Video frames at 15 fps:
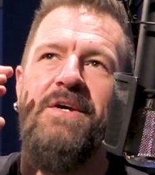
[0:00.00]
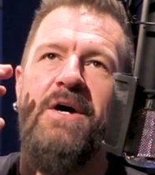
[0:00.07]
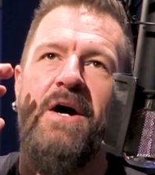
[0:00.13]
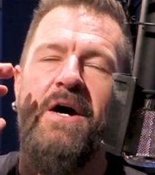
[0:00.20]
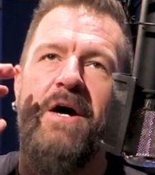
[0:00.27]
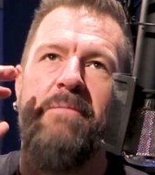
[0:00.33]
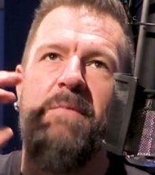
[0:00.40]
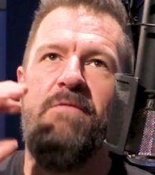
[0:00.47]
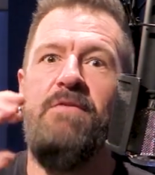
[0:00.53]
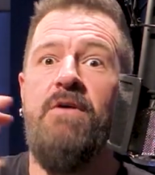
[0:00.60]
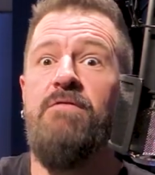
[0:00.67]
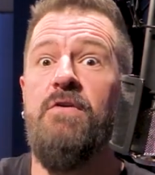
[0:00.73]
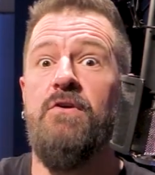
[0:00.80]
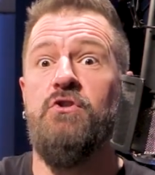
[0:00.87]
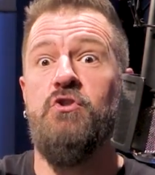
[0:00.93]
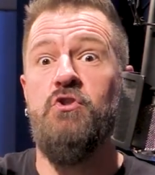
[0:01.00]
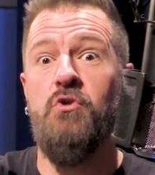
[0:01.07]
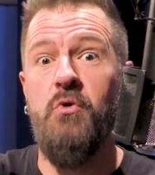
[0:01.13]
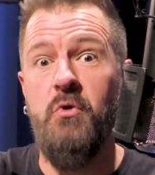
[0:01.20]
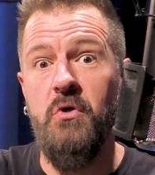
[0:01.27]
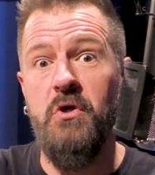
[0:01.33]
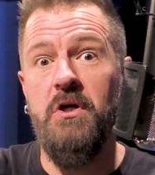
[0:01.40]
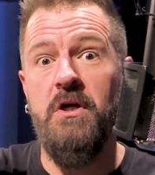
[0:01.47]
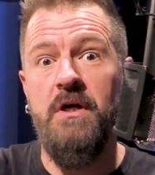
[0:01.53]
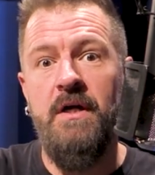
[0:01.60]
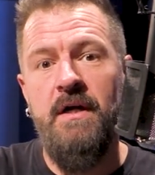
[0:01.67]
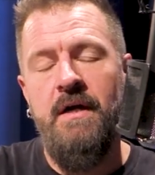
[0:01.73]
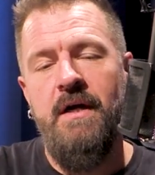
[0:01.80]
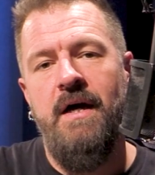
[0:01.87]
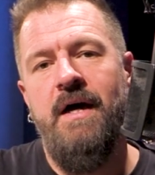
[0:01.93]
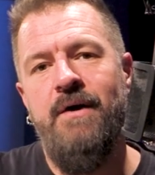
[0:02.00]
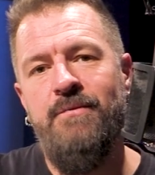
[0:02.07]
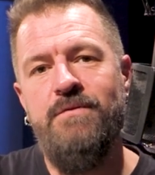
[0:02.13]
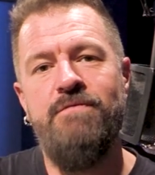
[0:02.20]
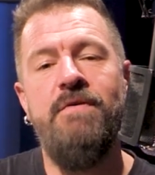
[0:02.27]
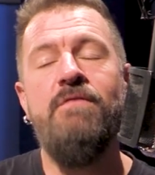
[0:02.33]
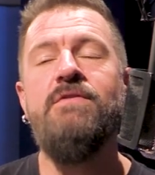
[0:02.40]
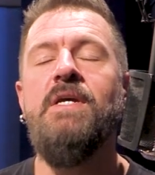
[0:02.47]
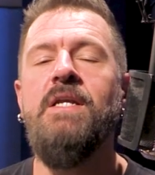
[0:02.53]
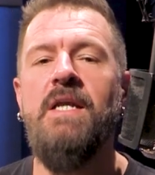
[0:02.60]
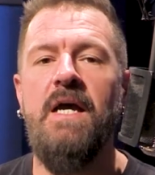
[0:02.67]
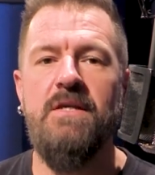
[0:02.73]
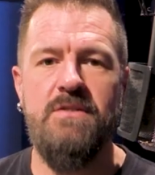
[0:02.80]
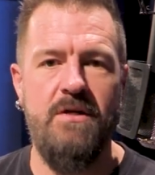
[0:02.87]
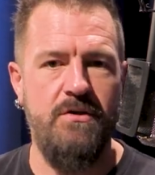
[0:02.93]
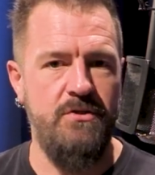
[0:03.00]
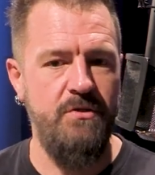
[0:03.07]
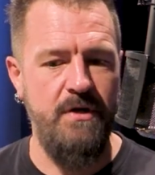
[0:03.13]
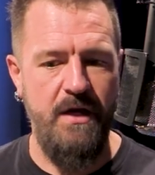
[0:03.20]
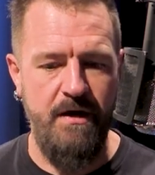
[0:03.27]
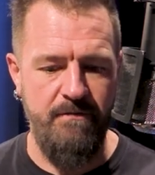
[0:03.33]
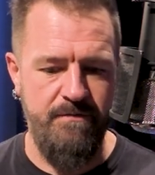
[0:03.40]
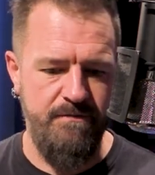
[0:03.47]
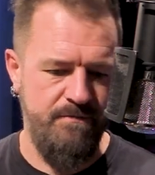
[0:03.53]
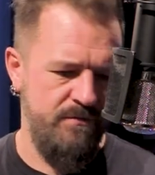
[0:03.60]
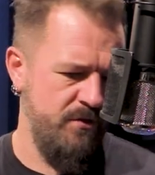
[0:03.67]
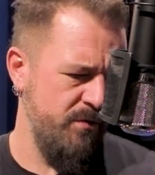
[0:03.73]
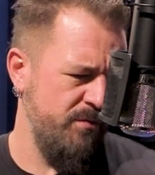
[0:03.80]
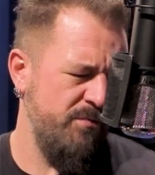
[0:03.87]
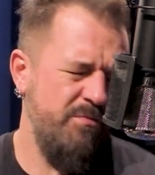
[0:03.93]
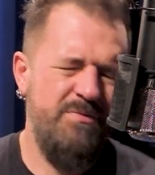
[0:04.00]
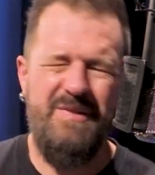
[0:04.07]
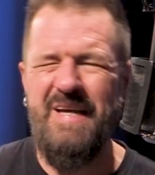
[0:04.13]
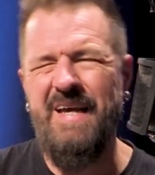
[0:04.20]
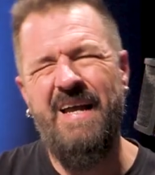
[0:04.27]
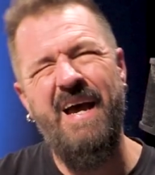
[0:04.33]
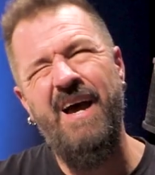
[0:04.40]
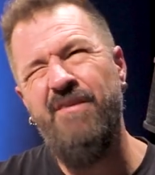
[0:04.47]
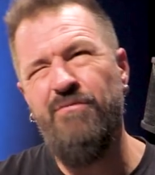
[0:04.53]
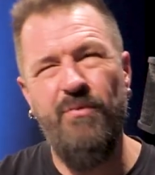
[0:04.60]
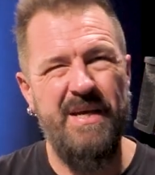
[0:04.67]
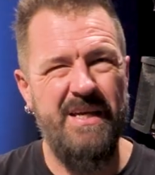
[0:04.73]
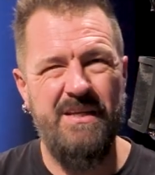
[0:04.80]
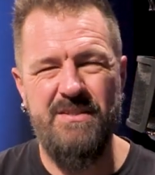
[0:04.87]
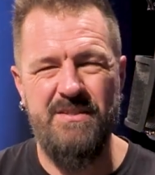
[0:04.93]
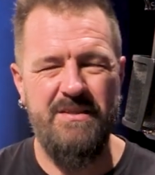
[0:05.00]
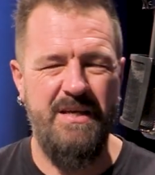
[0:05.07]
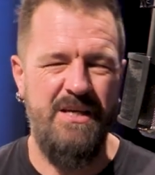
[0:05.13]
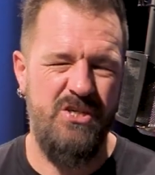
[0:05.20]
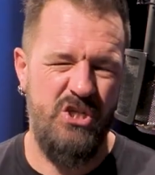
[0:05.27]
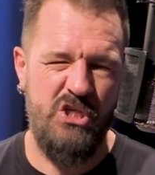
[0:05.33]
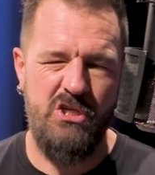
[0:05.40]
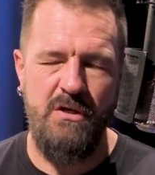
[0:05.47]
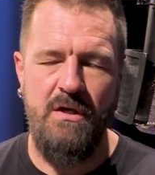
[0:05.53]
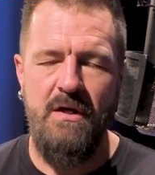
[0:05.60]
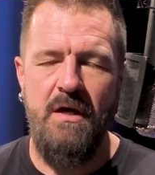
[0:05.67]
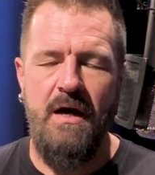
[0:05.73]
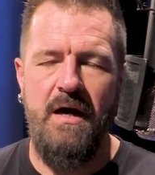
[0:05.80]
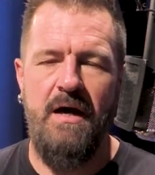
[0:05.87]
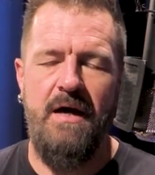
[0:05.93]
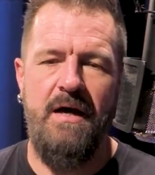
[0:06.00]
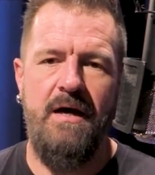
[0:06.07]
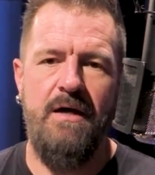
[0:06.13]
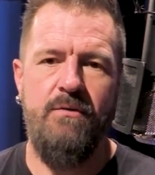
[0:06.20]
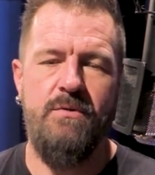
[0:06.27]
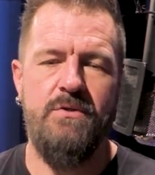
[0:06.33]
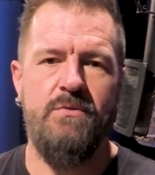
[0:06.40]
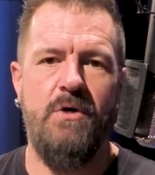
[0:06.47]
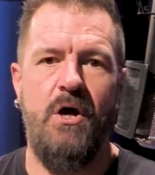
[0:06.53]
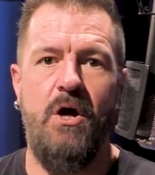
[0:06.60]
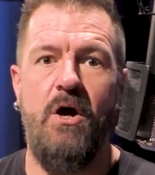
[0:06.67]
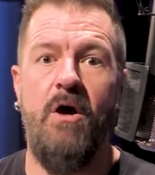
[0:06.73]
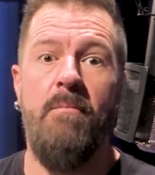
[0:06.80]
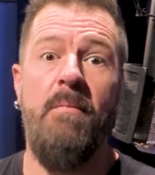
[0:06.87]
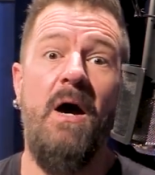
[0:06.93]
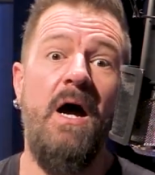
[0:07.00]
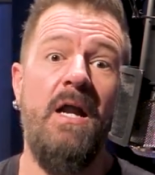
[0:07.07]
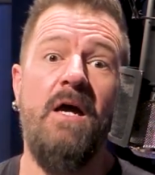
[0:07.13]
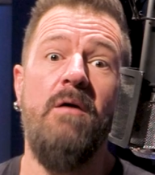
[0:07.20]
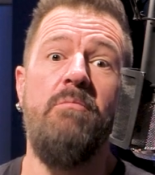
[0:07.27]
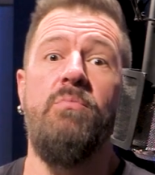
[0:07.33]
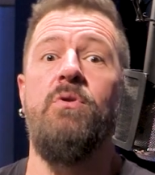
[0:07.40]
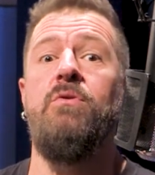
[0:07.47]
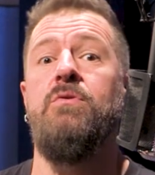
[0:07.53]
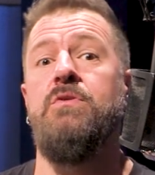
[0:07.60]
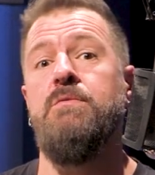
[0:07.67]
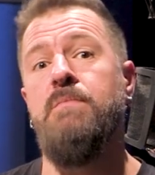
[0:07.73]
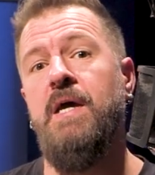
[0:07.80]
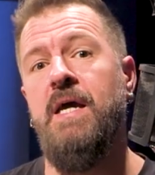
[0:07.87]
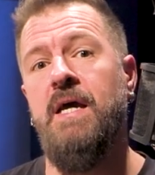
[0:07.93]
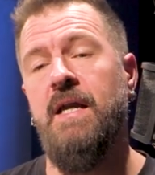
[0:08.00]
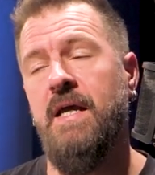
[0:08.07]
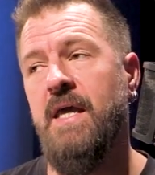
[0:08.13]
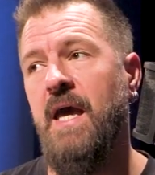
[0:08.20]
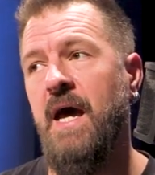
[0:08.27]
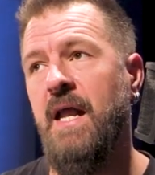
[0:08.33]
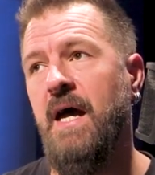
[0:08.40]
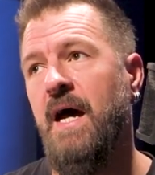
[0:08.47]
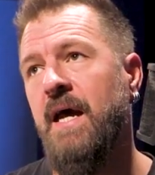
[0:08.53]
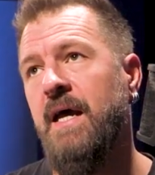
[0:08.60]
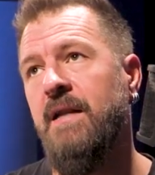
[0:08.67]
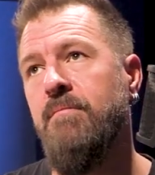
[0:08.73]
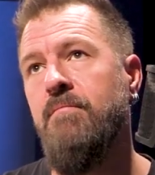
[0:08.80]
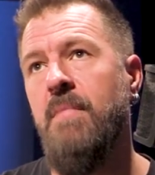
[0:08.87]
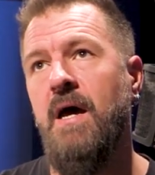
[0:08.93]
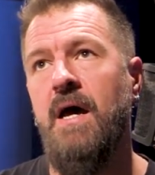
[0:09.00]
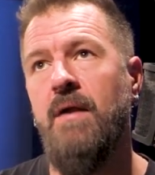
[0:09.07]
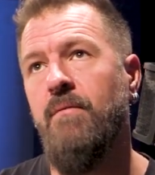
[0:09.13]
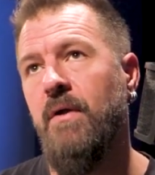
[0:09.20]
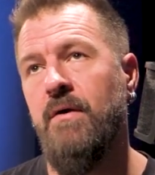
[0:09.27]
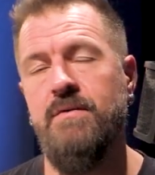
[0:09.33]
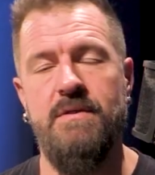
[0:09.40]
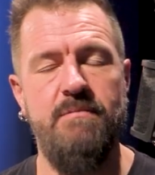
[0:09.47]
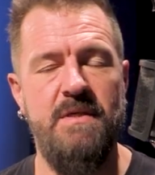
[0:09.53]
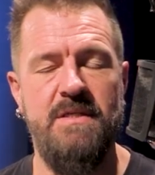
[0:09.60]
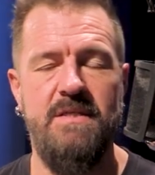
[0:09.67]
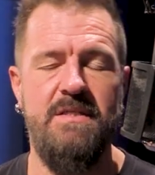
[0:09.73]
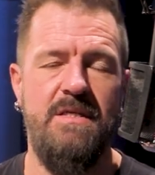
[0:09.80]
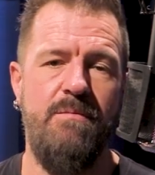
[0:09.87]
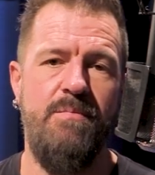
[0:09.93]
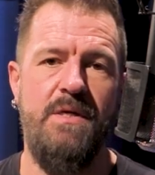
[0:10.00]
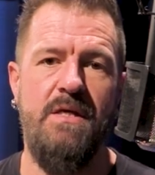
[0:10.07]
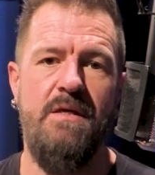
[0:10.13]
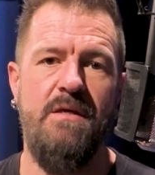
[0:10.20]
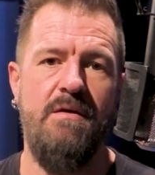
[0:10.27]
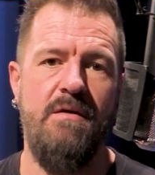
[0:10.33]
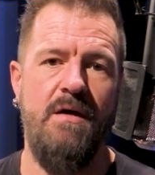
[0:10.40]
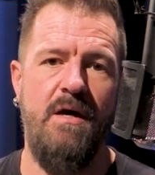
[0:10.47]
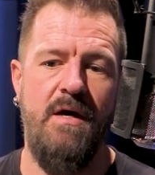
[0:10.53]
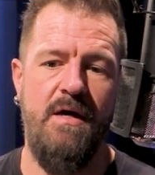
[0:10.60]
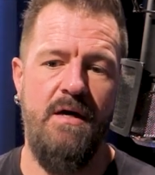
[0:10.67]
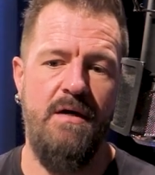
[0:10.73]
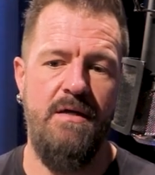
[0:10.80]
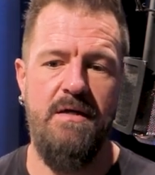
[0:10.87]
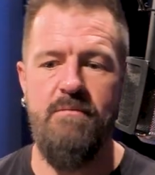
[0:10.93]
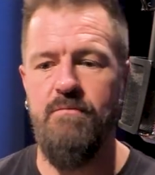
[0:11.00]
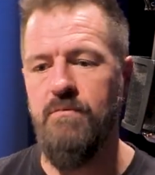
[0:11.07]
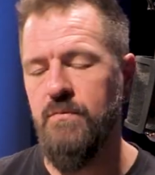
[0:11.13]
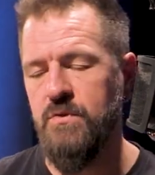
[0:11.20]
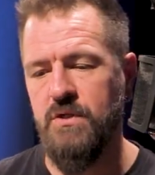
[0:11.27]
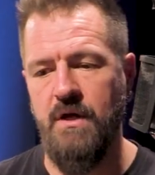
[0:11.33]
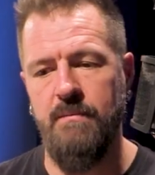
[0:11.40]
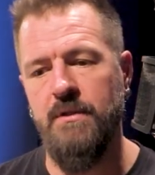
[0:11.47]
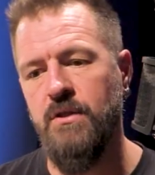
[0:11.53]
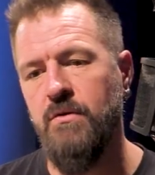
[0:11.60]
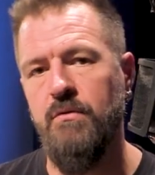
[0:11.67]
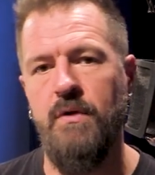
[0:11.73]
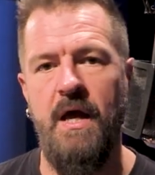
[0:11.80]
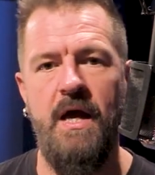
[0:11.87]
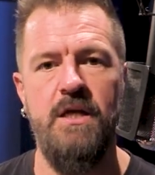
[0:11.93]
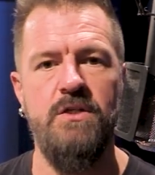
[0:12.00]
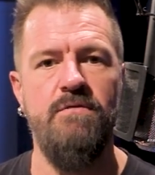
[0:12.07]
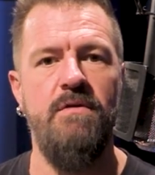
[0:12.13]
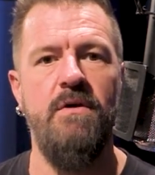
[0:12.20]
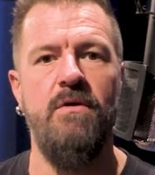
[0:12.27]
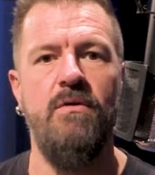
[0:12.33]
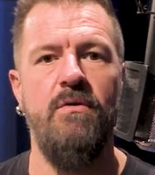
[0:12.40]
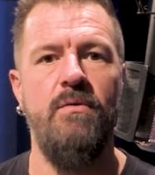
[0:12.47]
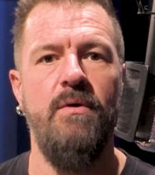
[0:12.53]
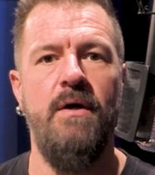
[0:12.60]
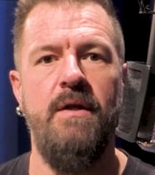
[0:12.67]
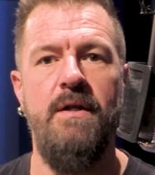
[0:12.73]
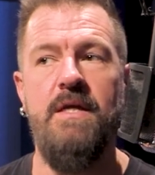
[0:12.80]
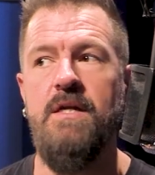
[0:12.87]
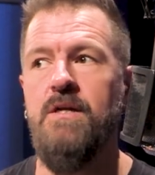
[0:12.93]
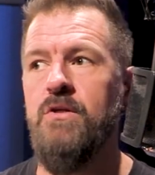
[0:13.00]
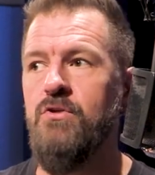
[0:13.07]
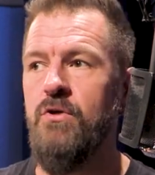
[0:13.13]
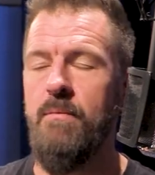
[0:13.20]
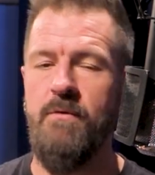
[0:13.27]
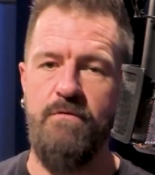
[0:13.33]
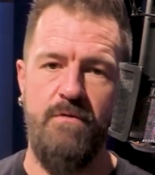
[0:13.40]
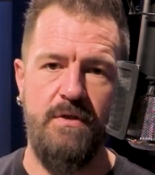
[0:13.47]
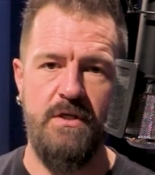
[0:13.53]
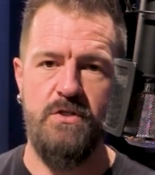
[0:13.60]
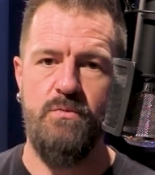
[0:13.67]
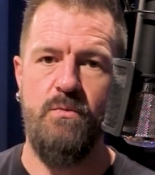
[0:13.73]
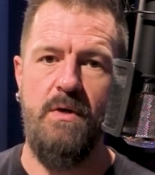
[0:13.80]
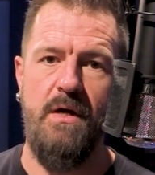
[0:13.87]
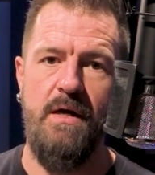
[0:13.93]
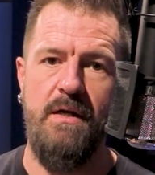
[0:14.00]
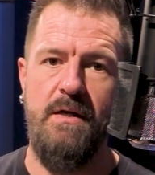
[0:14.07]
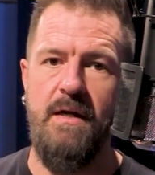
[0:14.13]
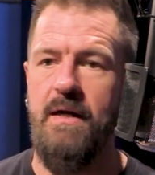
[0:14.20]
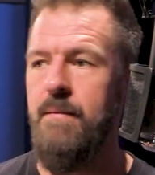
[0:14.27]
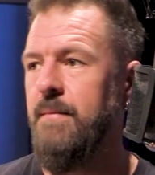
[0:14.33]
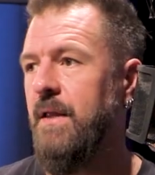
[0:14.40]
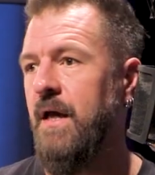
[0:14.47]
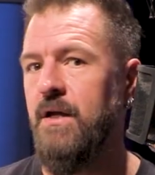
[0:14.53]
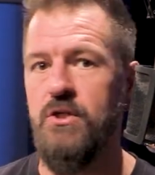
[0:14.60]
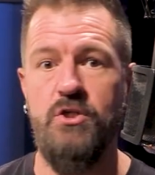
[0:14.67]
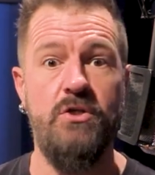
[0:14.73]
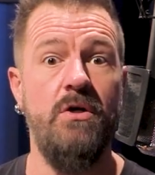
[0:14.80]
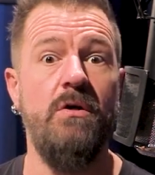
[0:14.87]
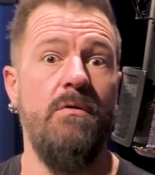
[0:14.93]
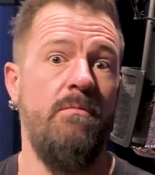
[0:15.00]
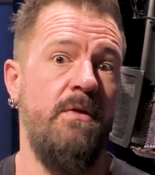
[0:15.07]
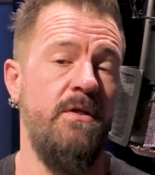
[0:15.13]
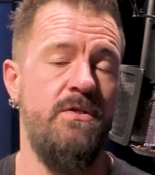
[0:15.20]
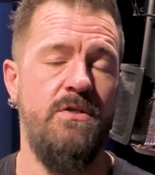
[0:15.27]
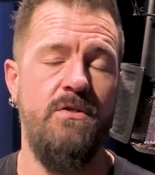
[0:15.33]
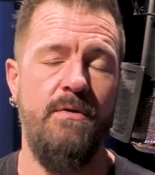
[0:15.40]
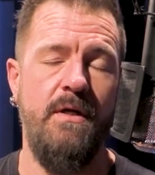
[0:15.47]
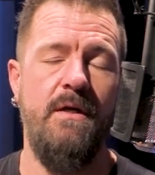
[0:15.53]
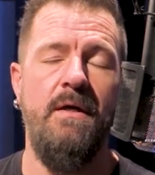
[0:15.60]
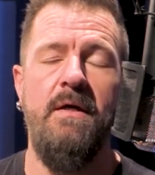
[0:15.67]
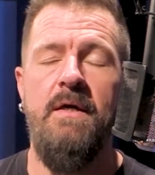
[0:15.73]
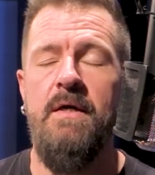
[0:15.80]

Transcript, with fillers: uh, my very first tour, uh, it was fifteen days long, two and a half, two and a half weeks-ish. Uh, it was a harmonica blues band, a cat I had met while I was in Mississippi. Uh, he was coming through Nashville. I needed a drummer for this run, and I'm like, sure, let's do it.